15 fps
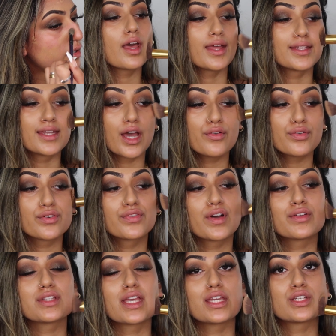And now for
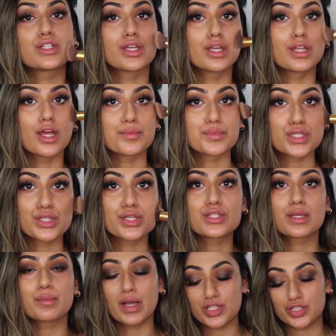foundation, I'm just
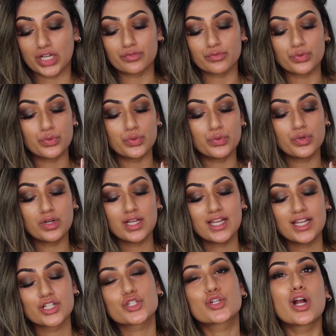using my general
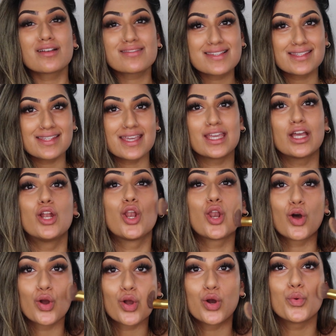trusty
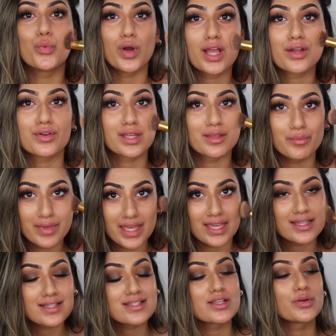long wearing
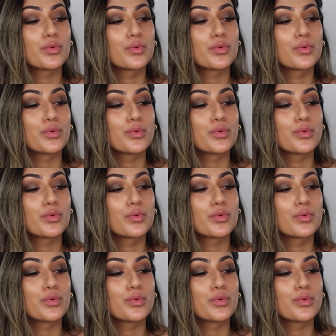mix,